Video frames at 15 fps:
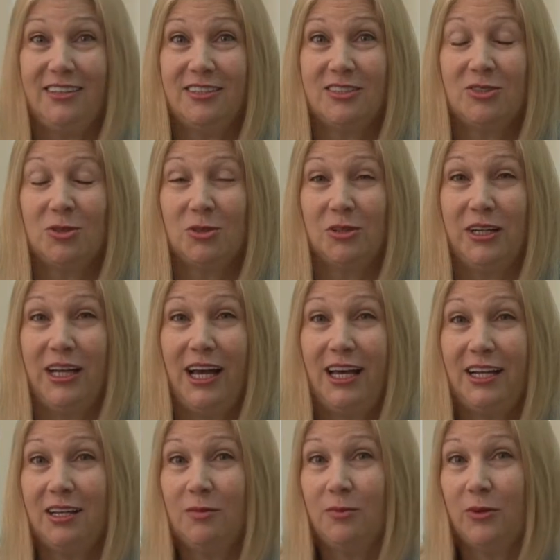the
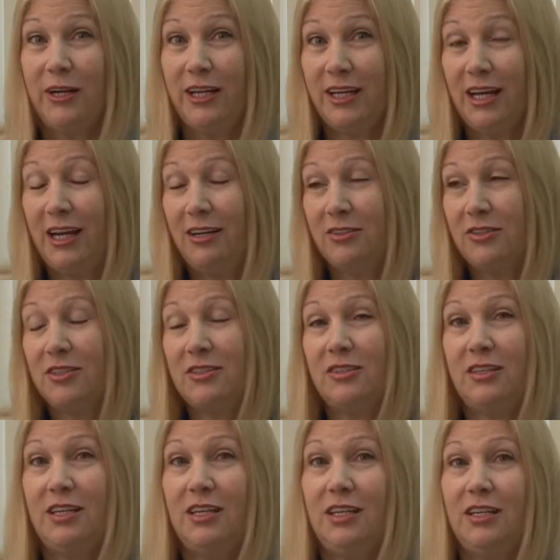psoriatic breakouts,
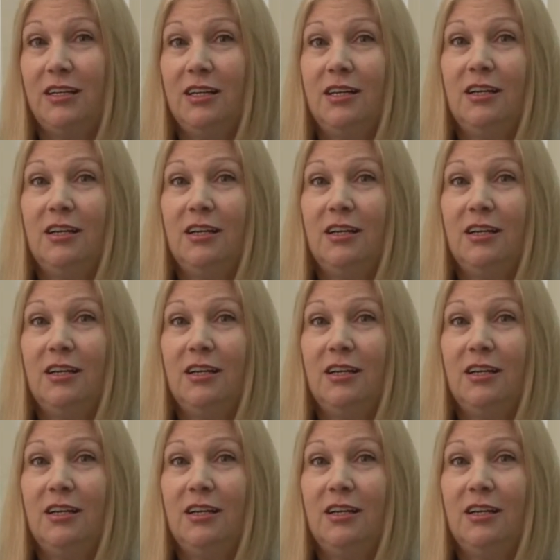the